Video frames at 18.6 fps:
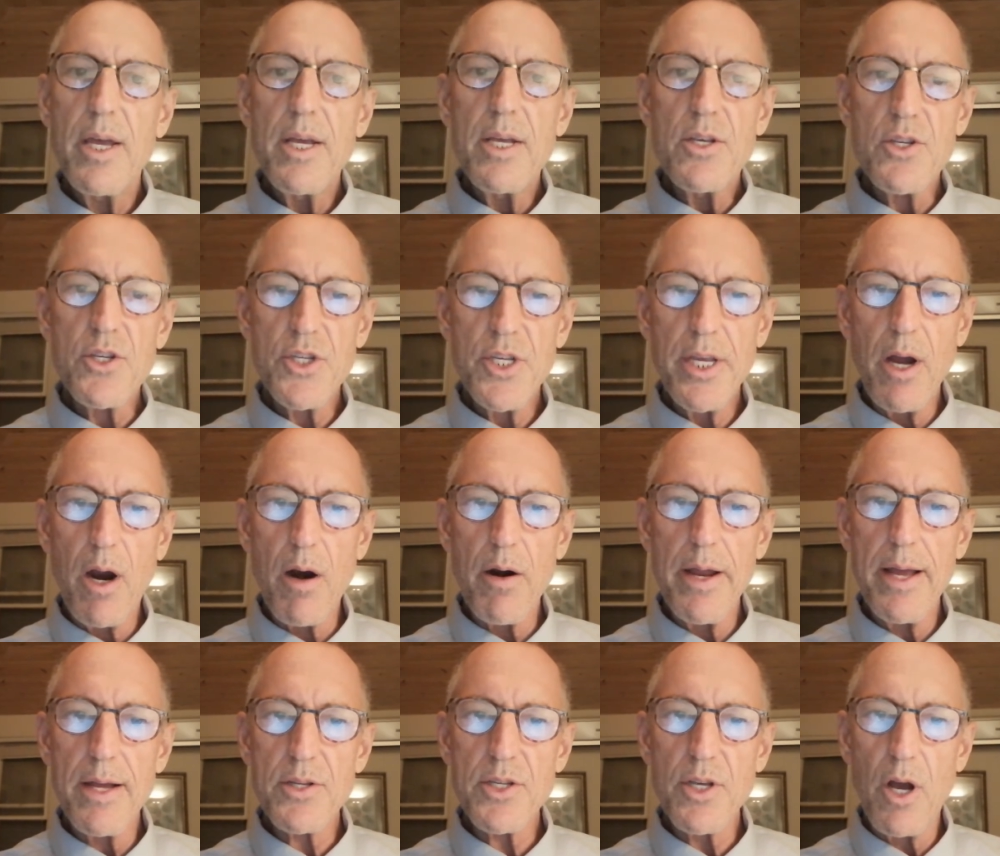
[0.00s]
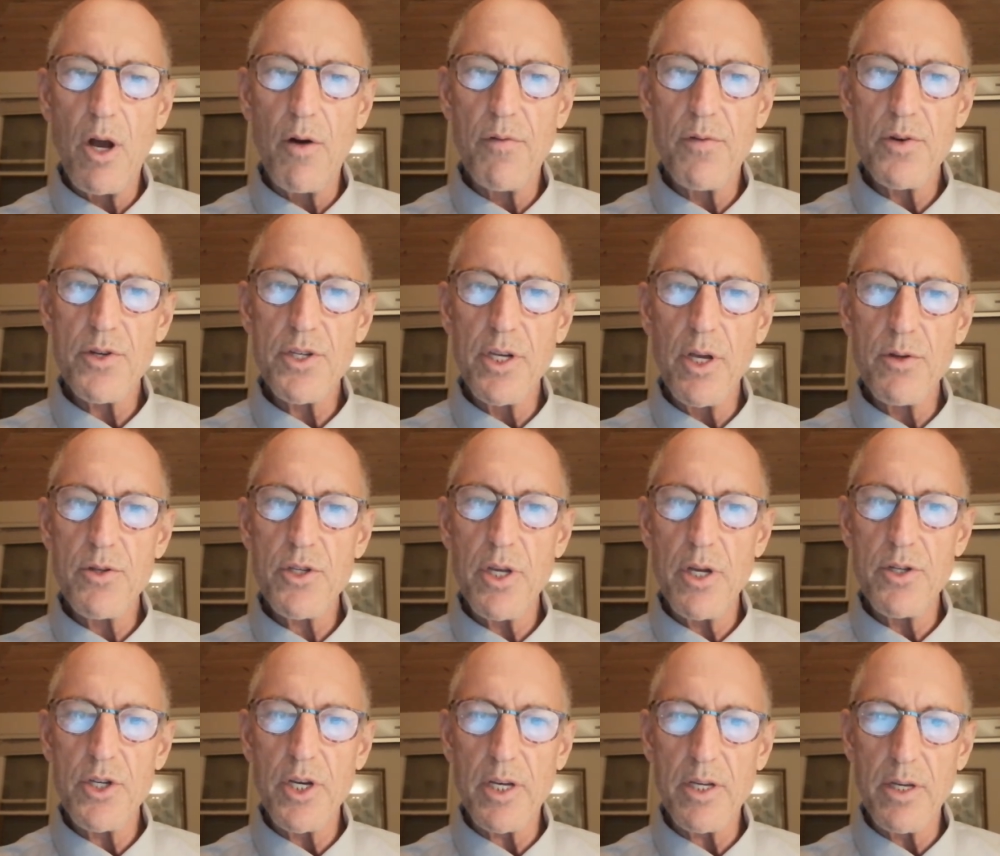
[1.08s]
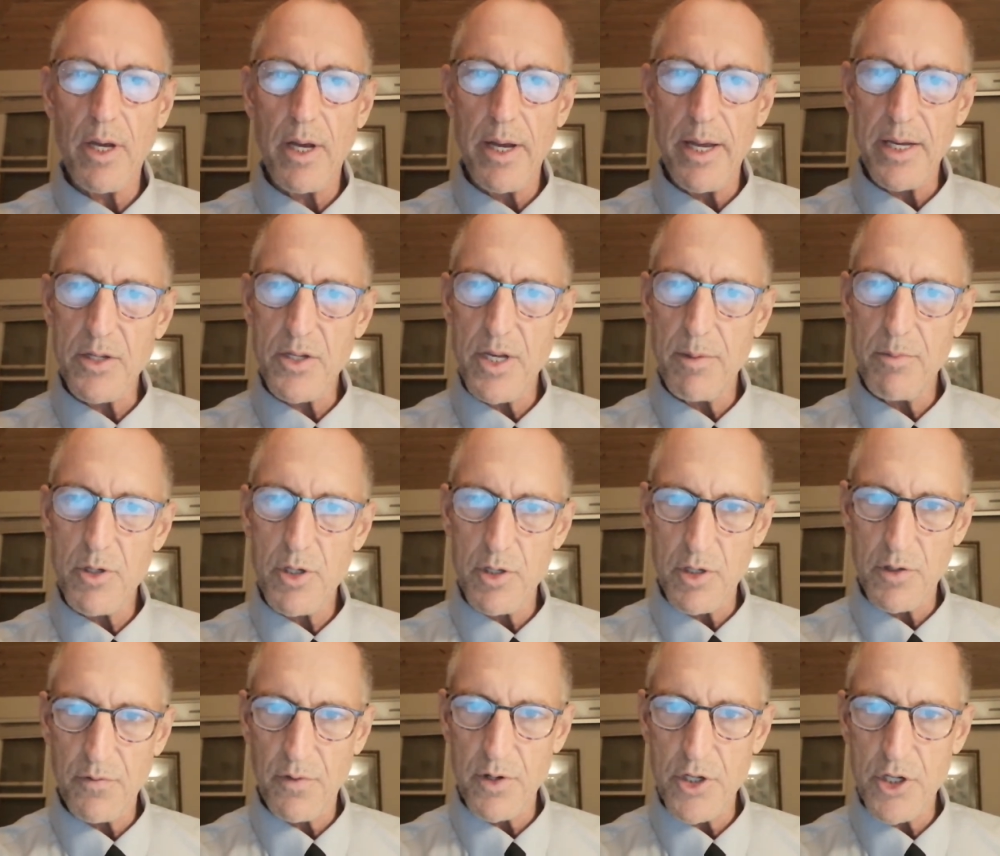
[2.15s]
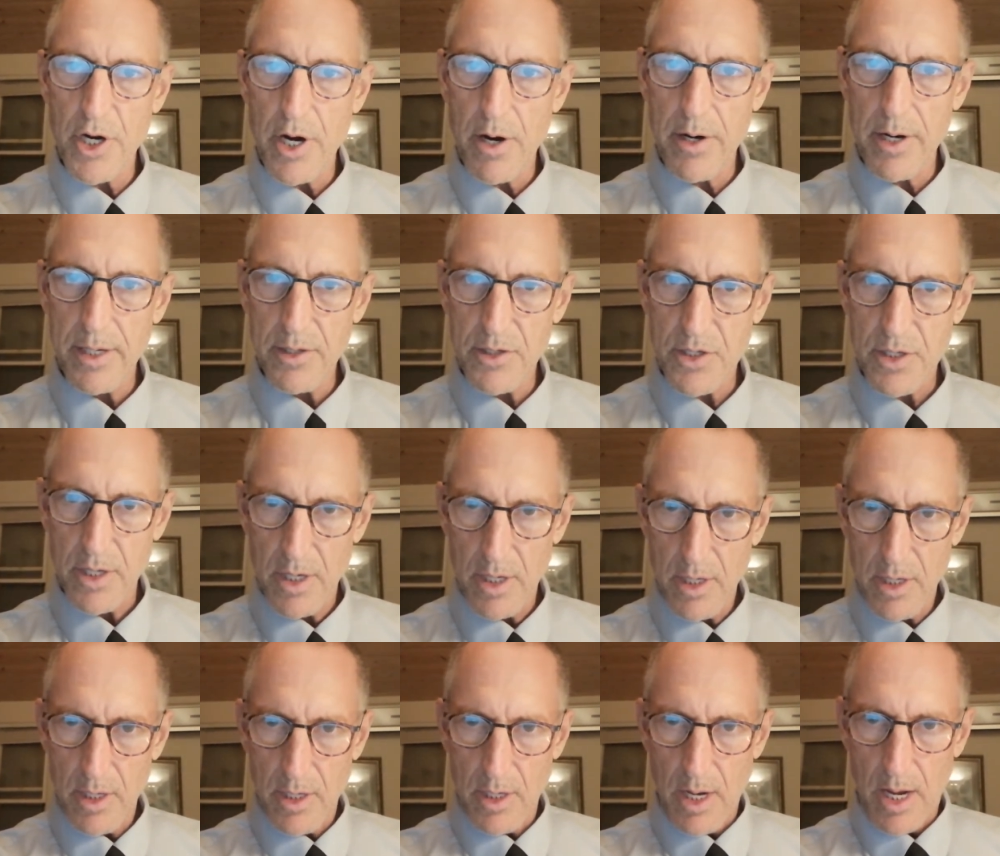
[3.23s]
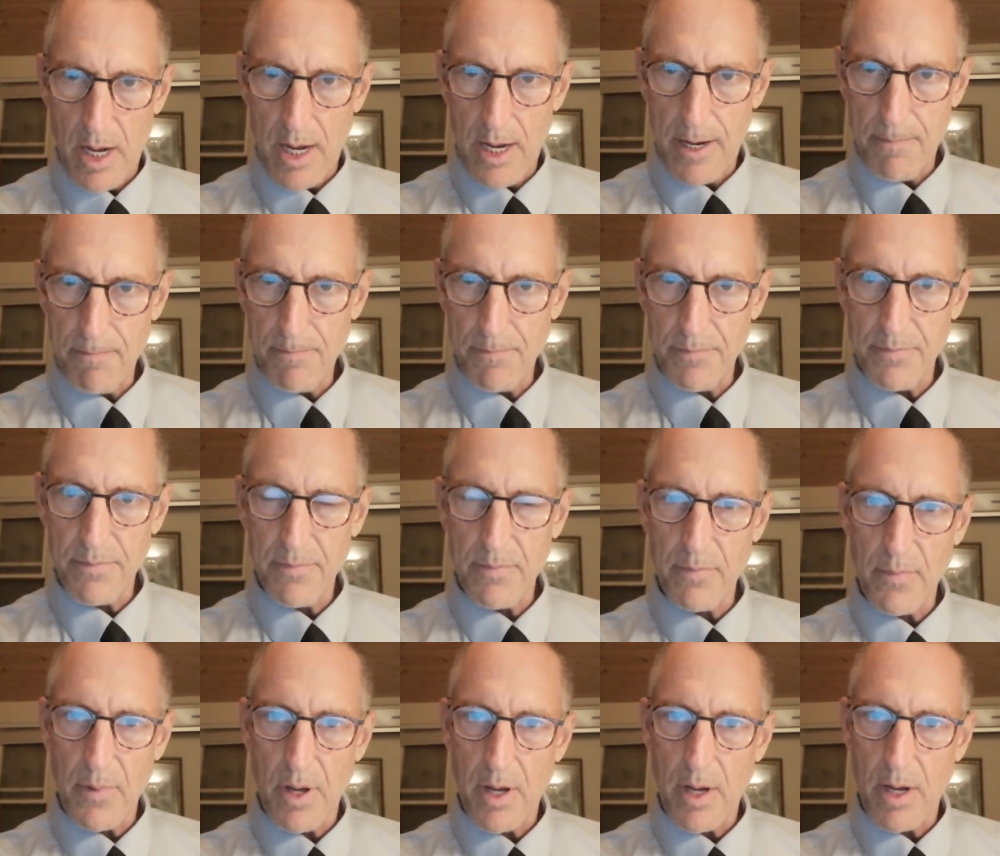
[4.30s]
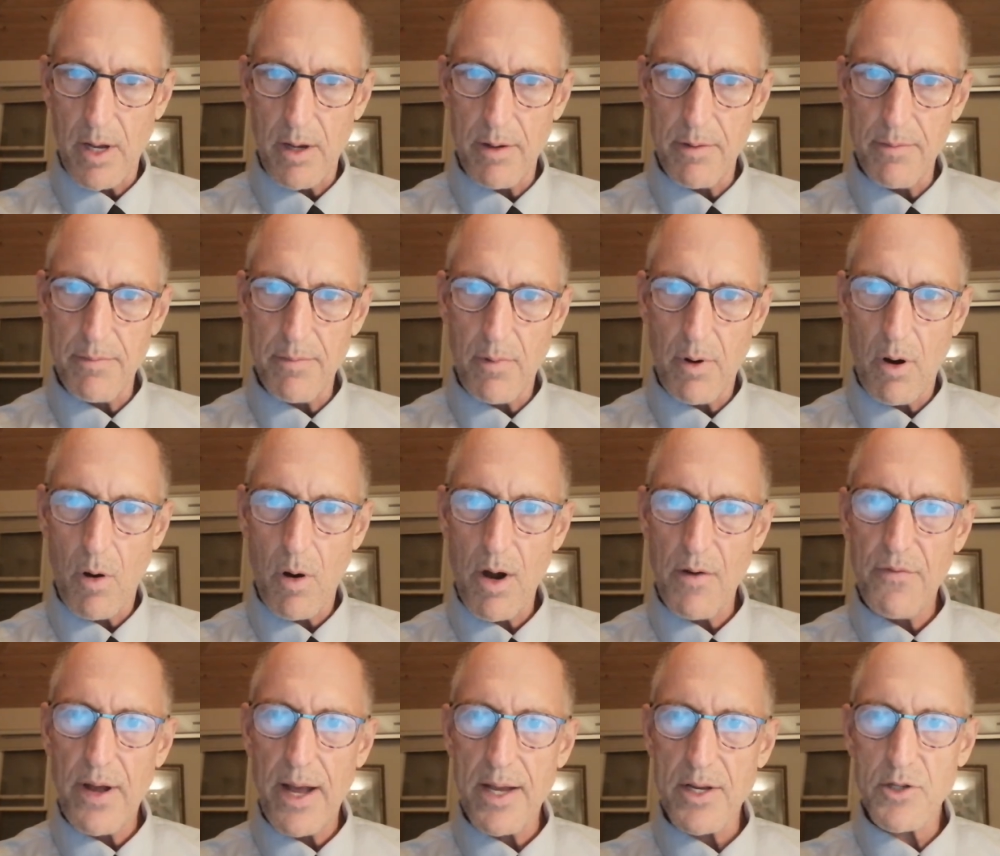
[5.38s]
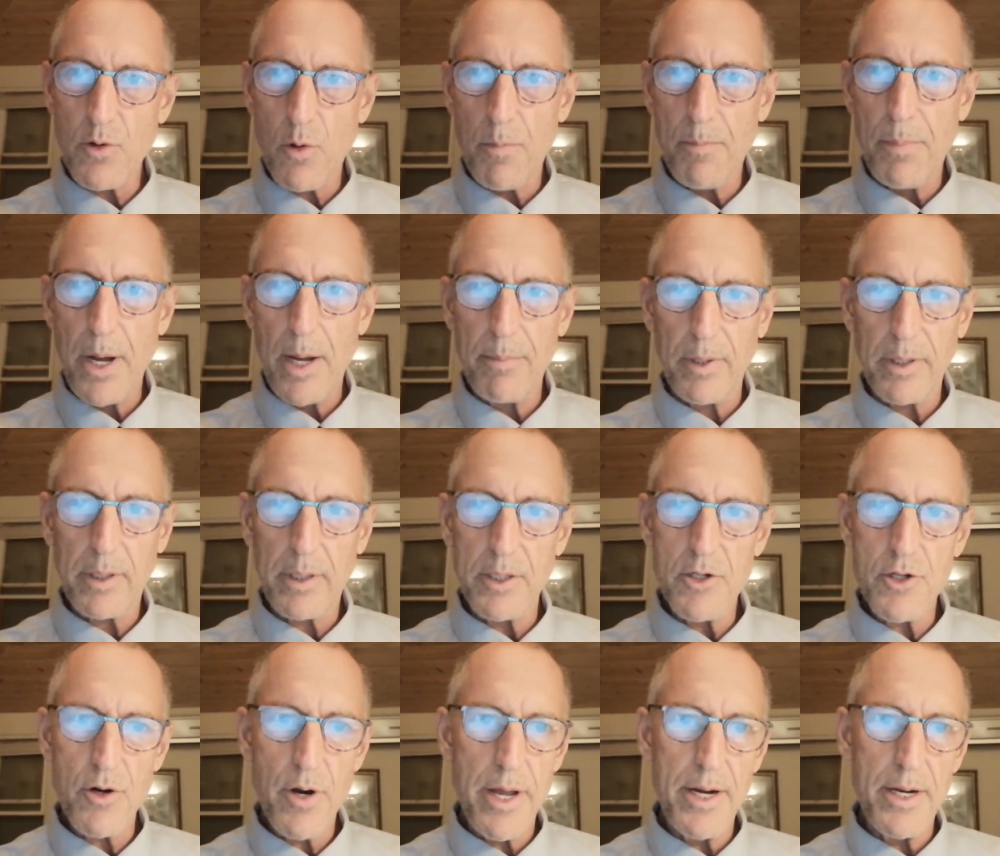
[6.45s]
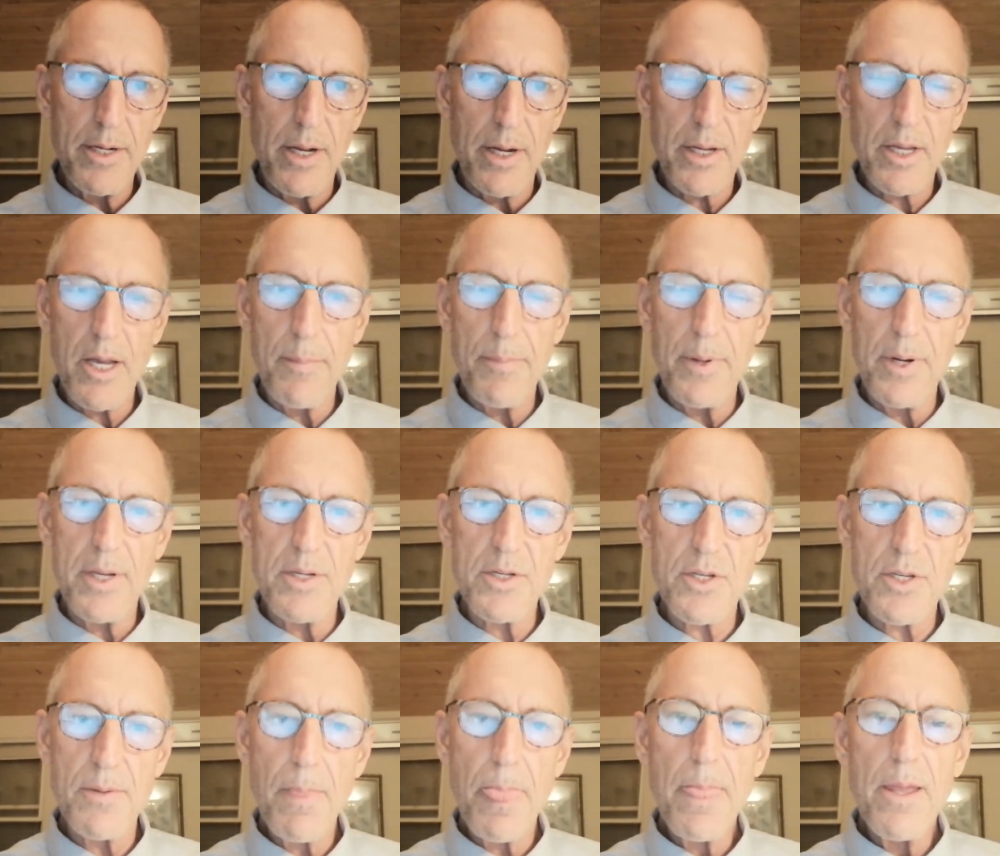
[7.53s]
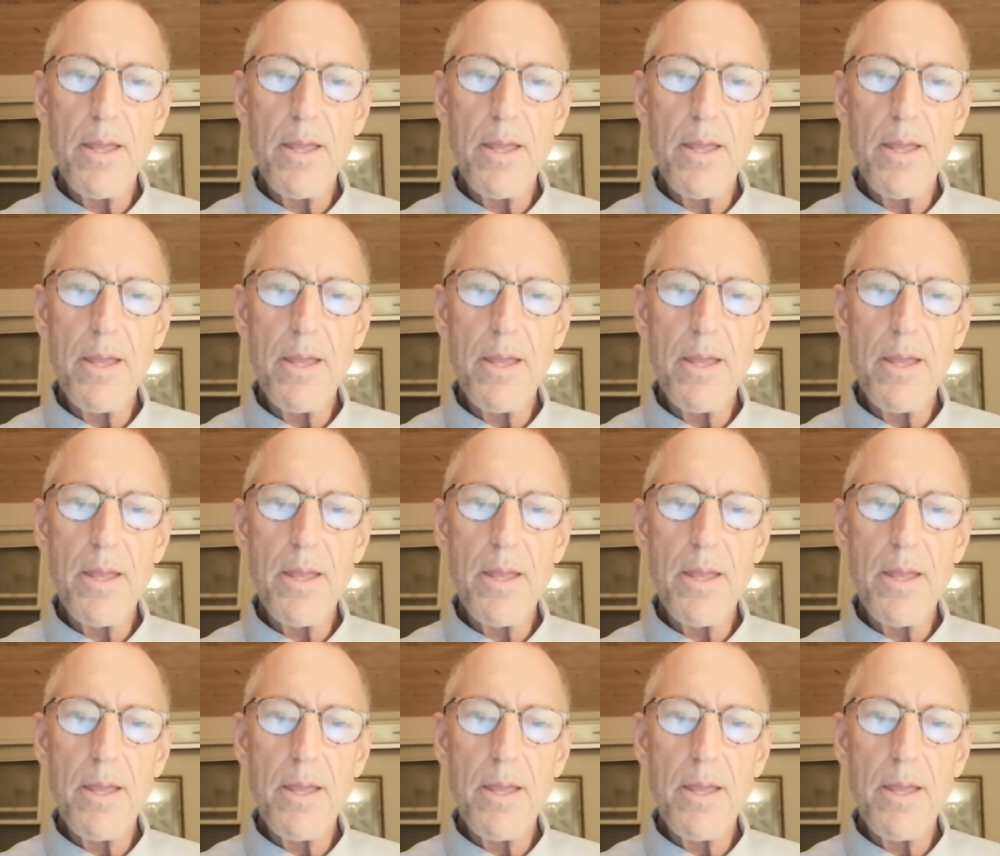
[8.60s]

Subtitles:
CRS offers no such exemptions for charities, RFIs, or publicly traded companies.